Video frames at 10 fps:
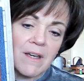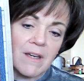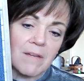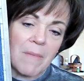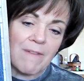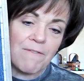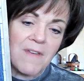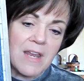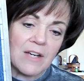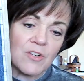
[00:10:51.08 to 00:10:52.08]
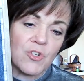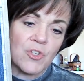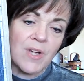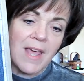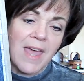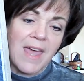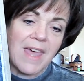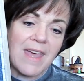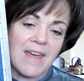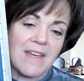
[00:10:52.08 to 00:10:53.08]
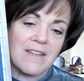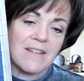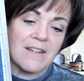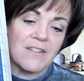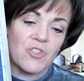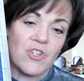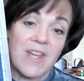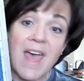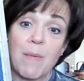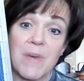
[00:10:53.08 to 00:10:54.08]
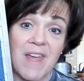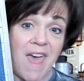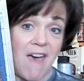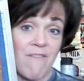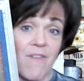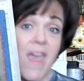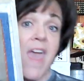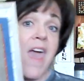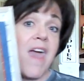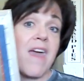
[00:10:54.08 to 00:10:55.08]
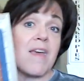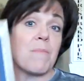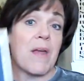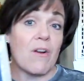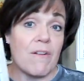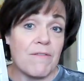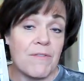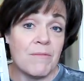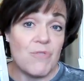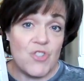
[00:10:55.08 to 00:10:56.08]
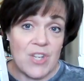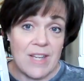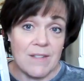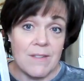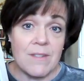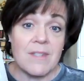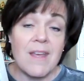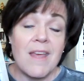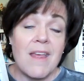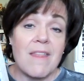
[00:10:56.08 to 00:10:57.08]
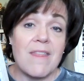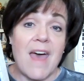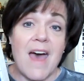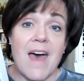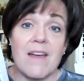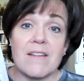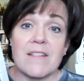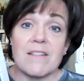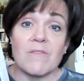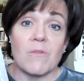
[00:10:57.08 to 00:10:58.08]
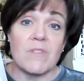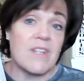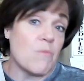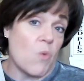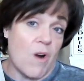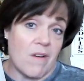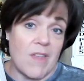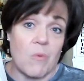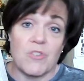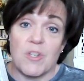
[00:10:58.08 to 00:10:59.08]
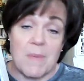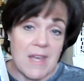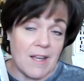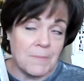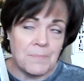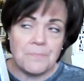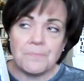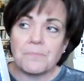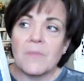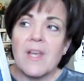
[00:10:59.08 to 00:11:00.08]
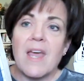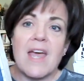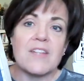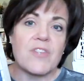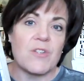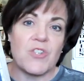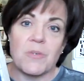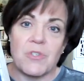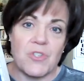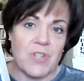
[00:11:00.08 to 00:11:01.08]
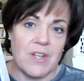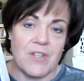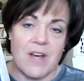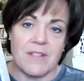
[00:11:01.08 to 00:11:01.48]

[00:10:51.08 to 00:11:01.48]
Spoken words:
my finish. And she happened to have a pair of jeans that didn't work. They were too big. And so she was just going to toss